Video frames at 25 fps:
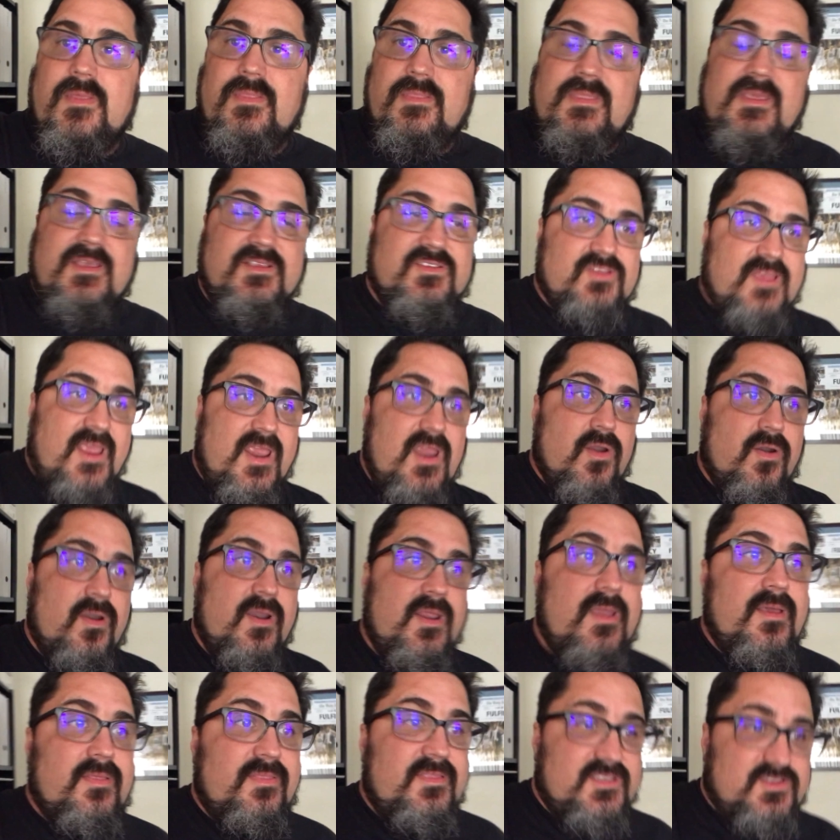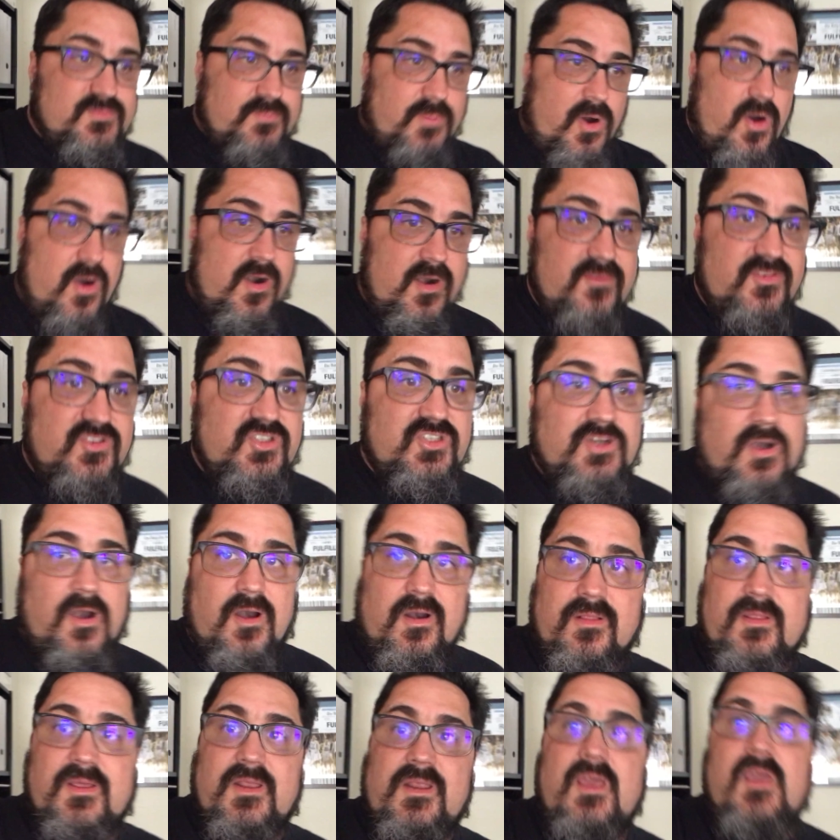this area, this part of
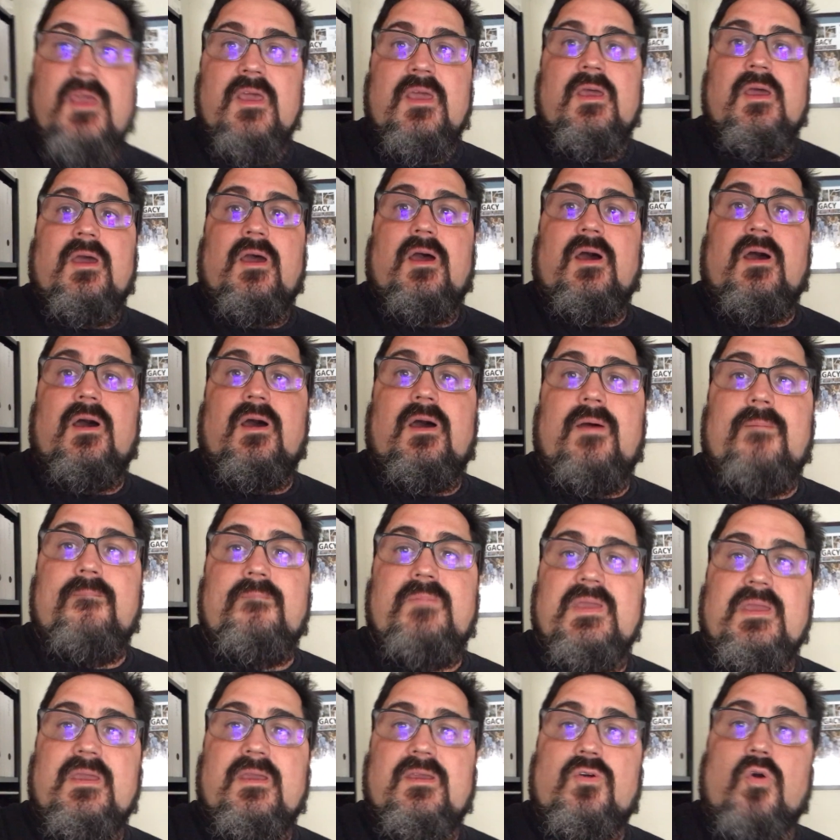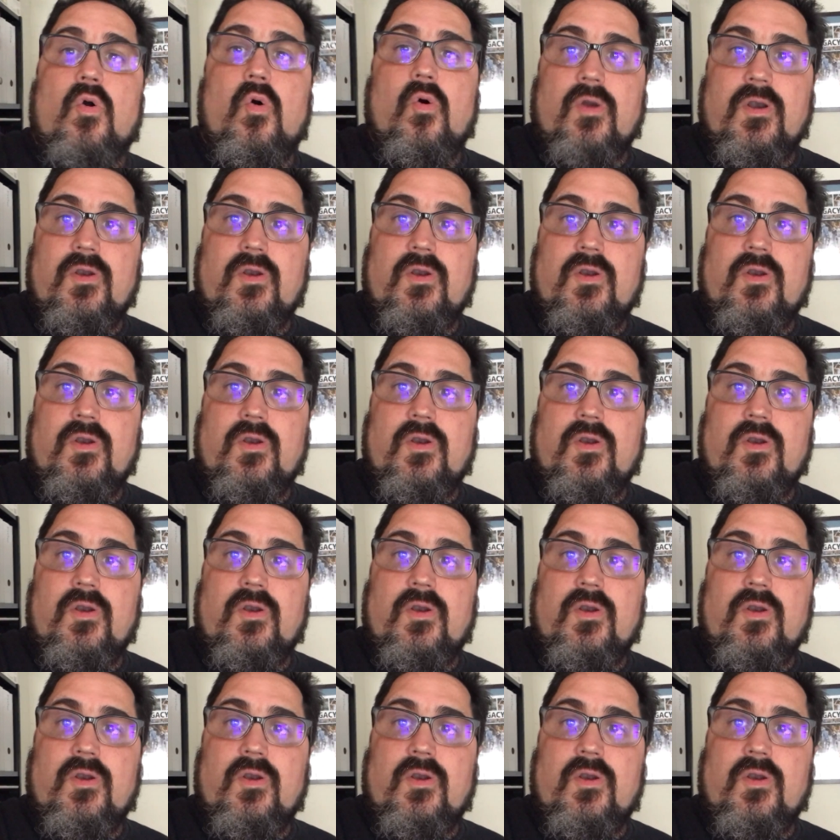Charlotte, being